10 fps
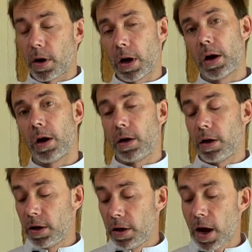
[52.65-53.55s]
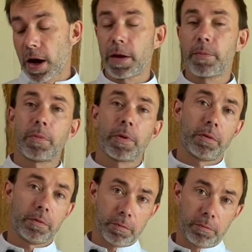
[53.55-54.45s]
lime,
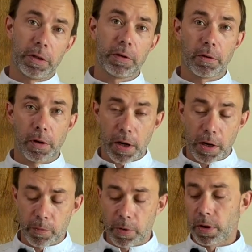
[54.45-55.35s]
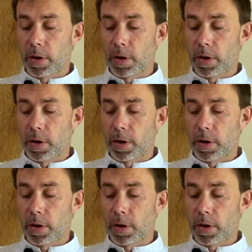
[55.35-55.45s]
better lime,